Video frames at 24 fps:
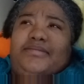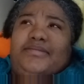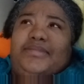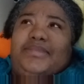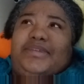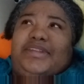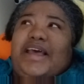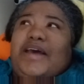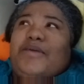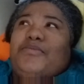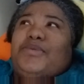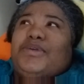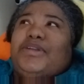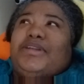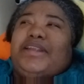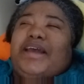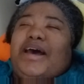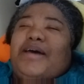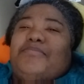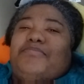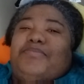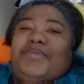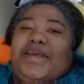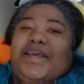That would
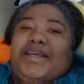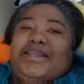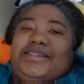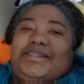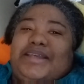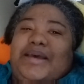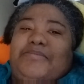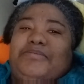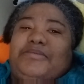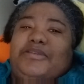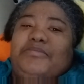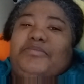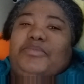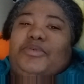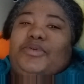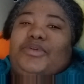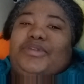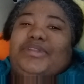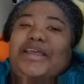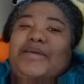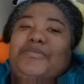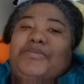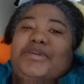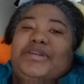not be acceptable.
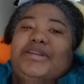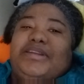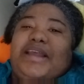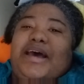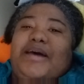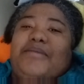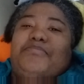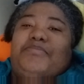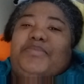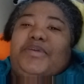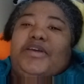That would not be